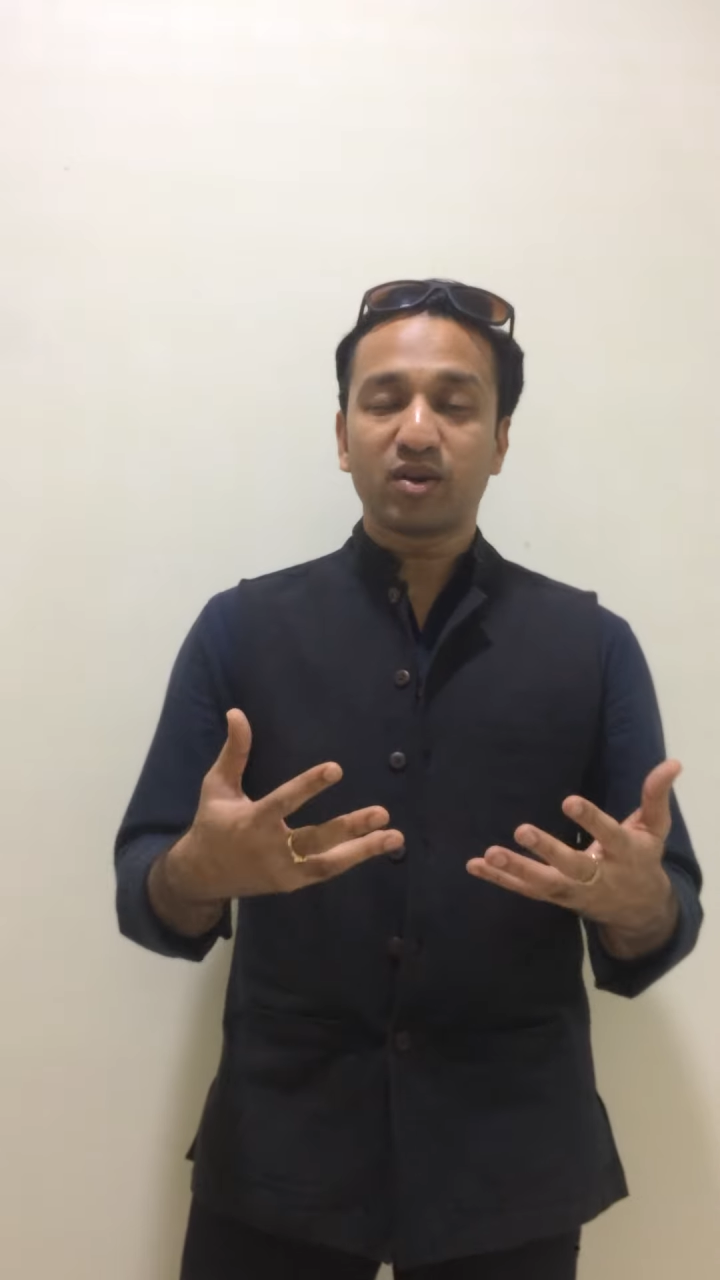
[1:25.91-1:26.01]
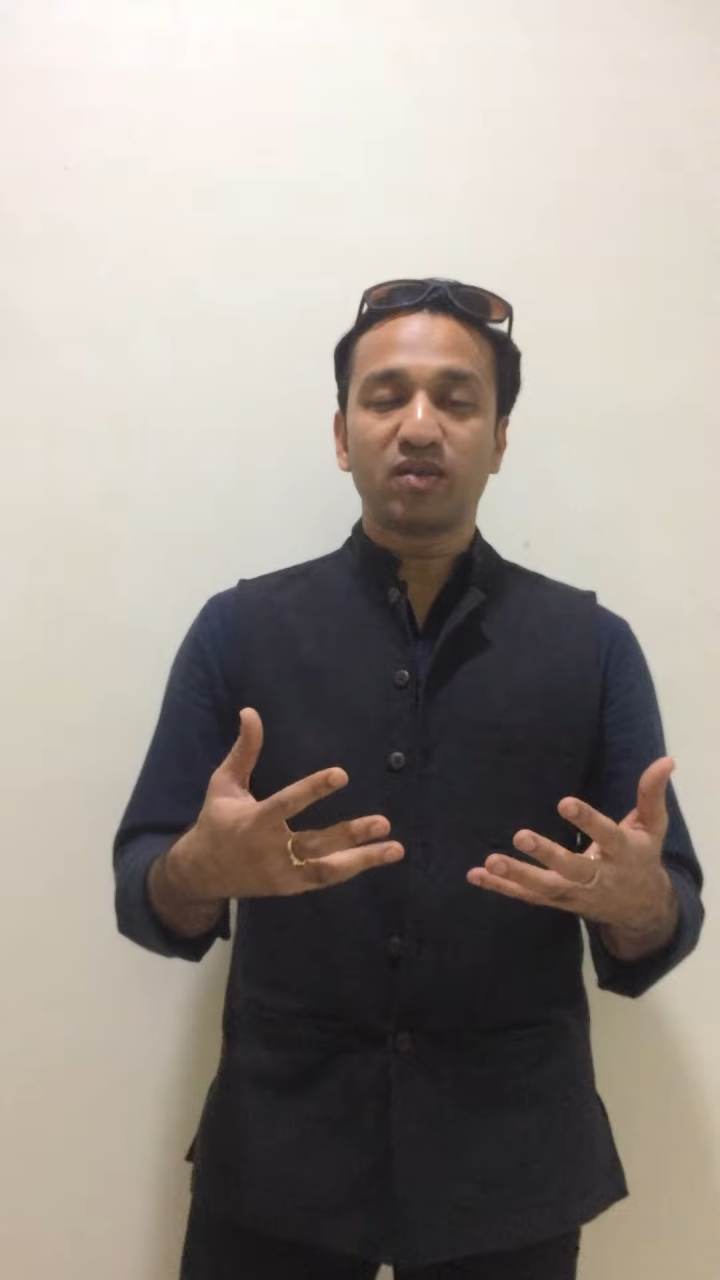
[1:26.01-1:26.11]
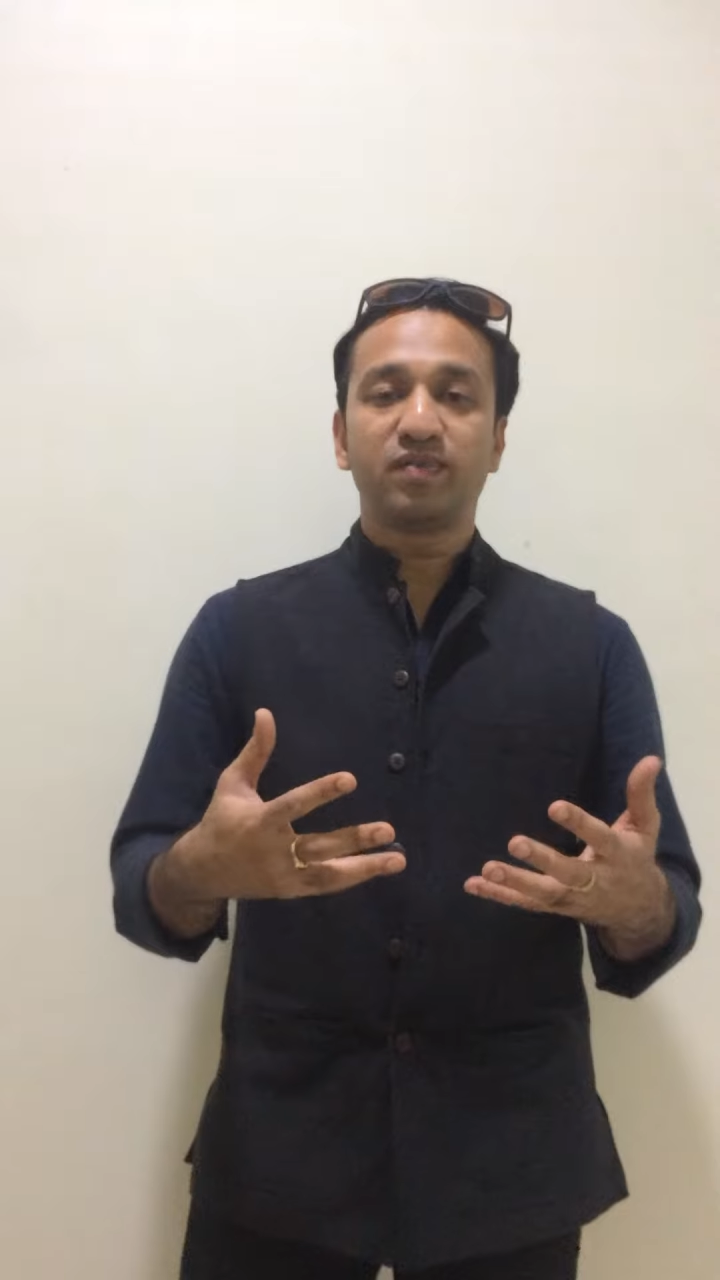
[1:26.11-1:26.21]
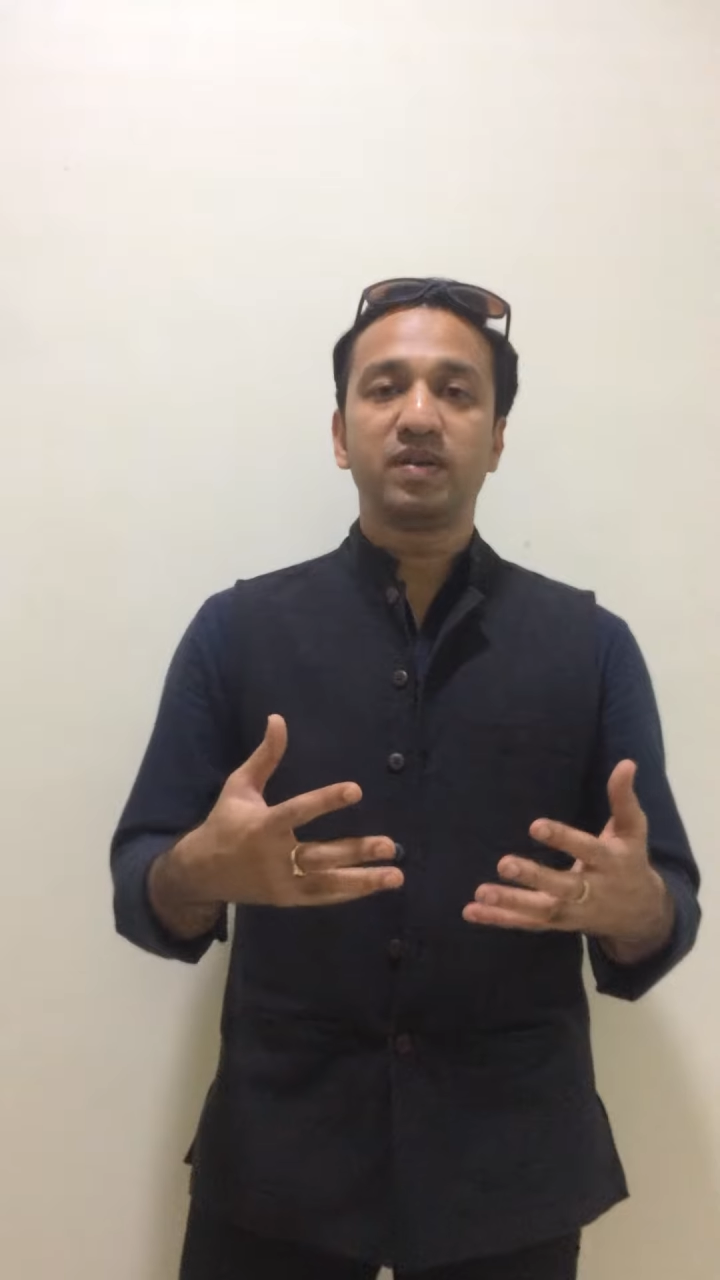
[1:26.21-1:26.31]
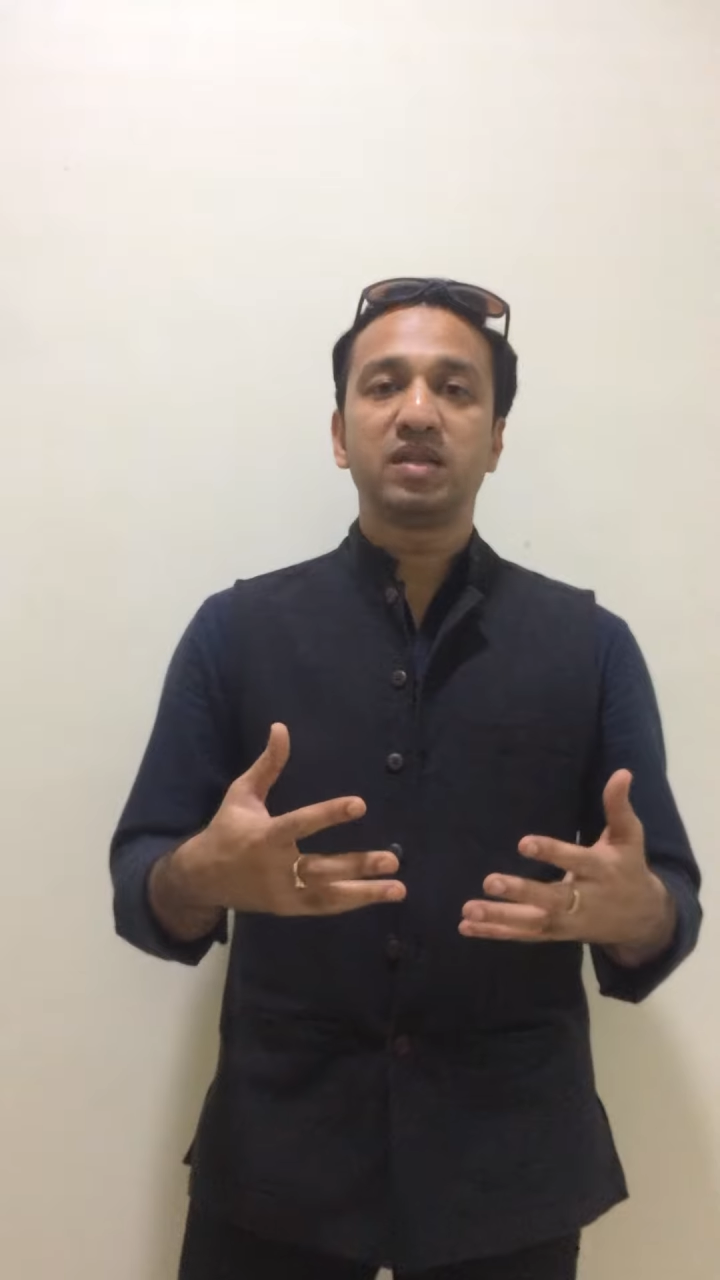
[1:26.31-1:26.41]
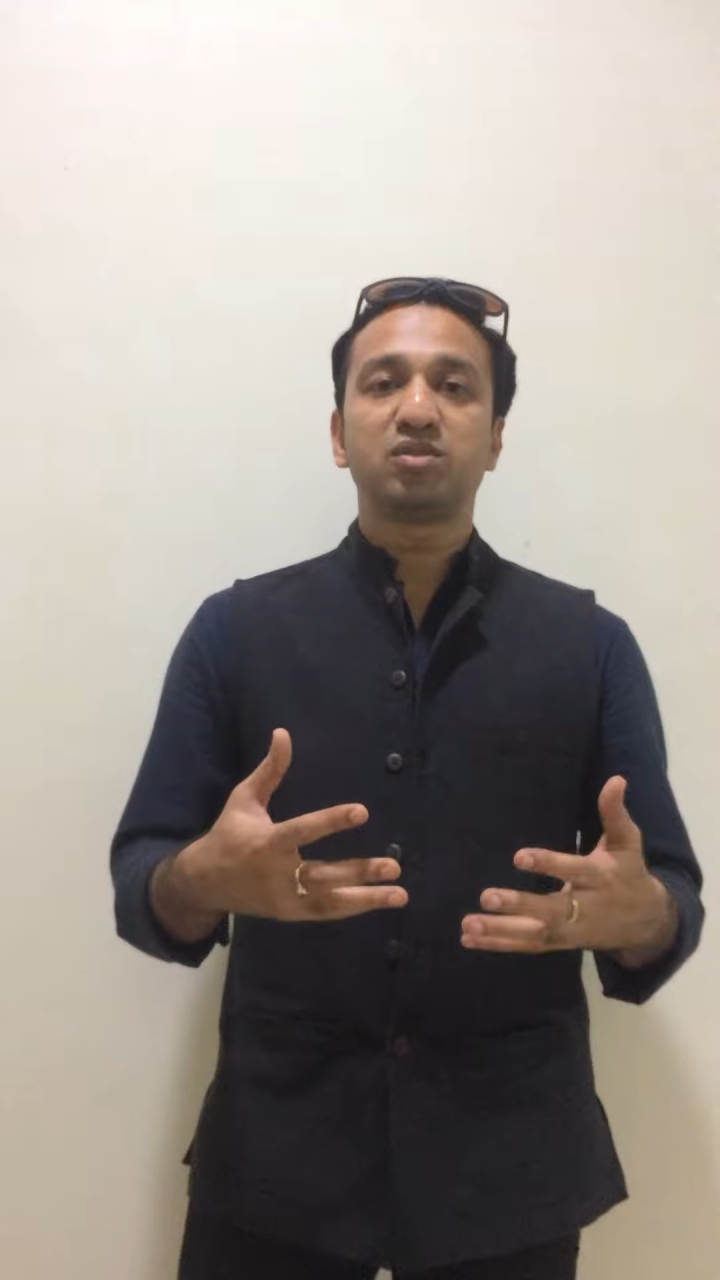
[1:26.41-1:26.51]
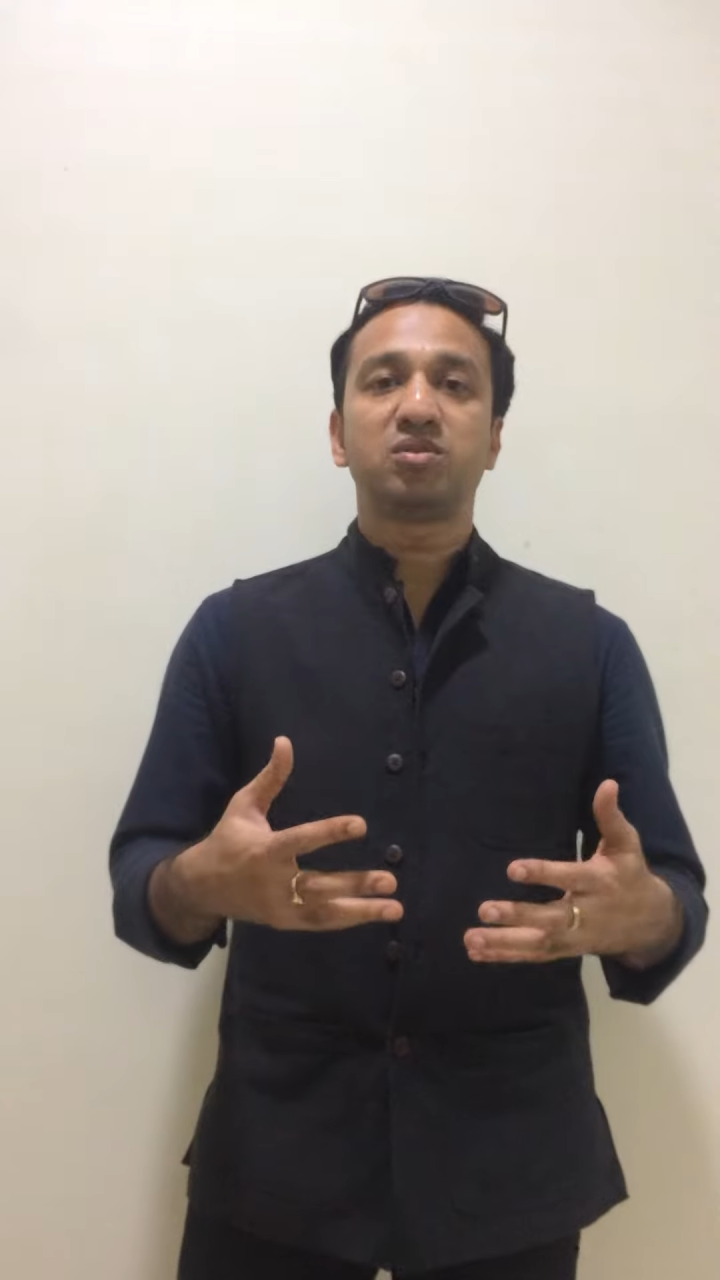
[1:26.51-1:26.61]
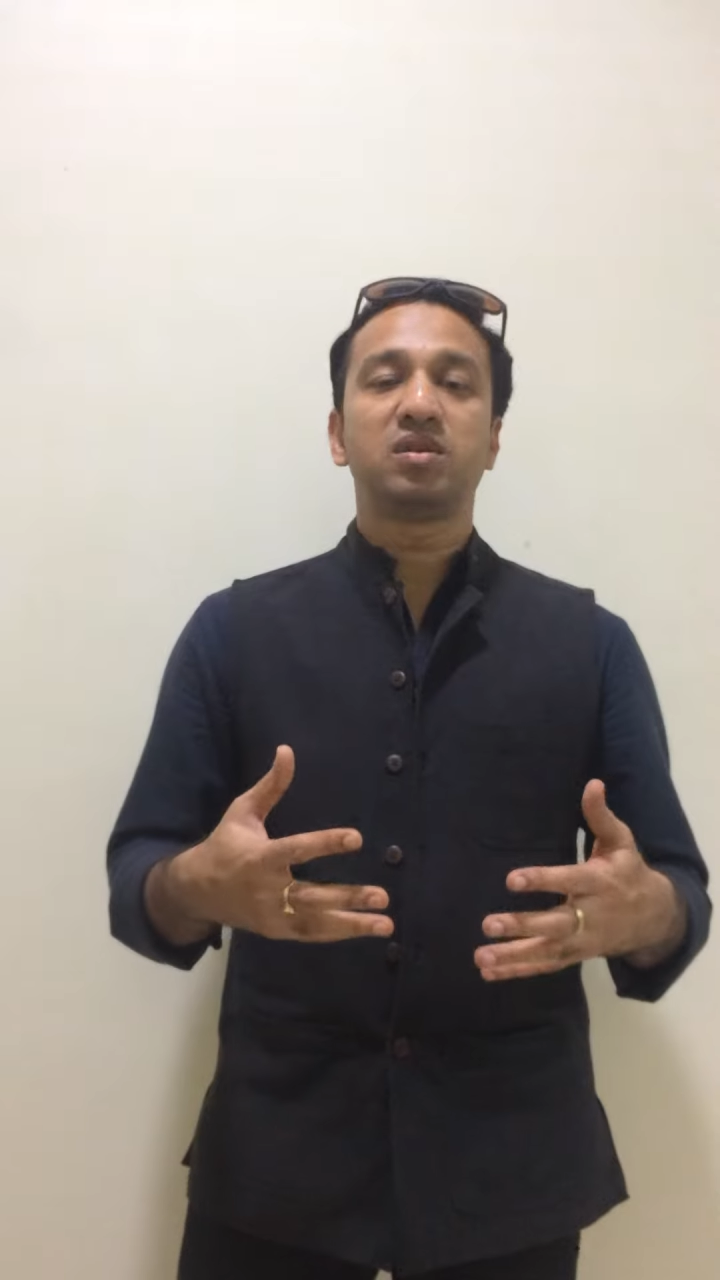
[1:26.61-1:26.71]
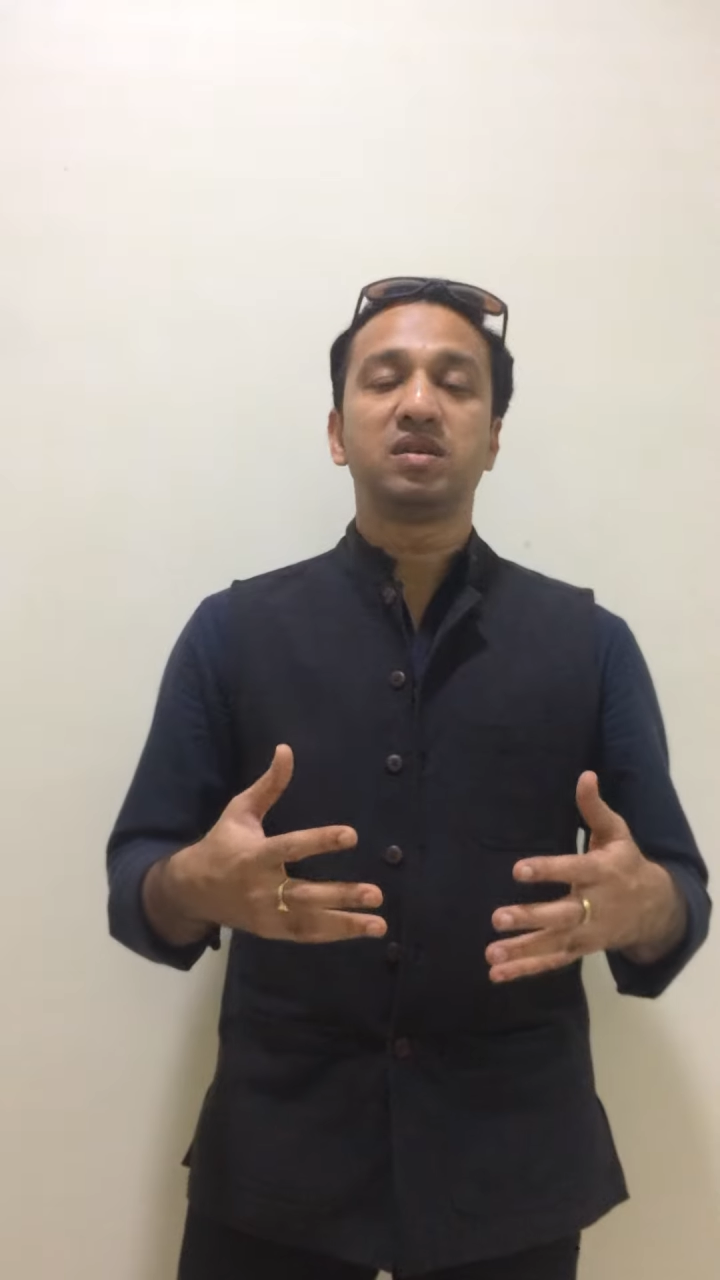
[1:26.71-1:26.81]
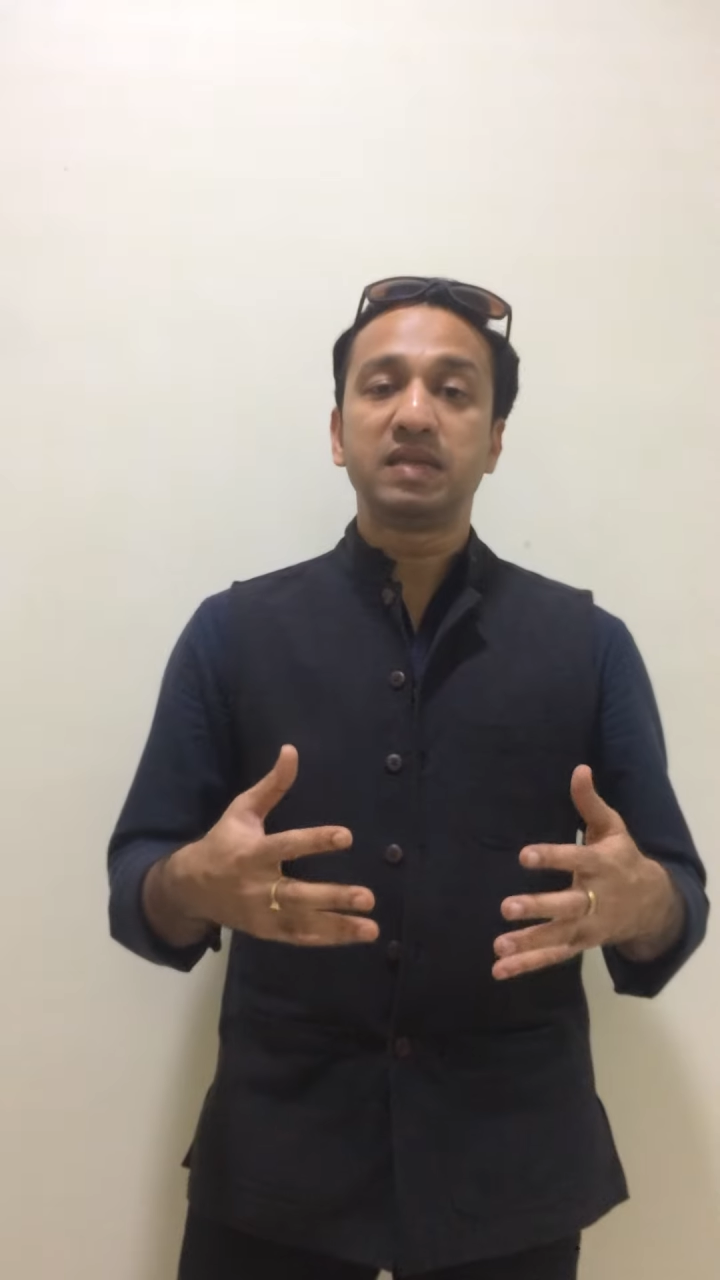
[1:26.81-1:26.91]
confidence,